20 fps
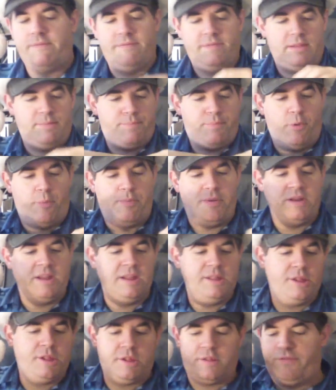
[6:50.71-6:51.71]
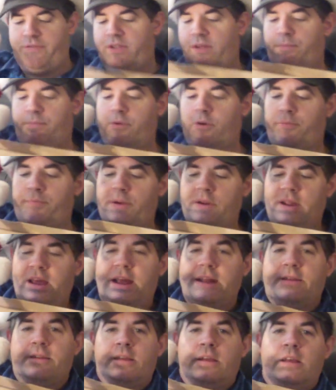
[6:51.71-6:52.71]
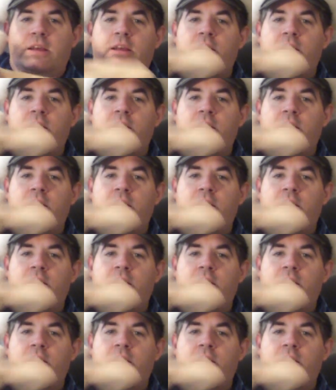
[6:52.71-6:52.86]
Flip open this, flip open that,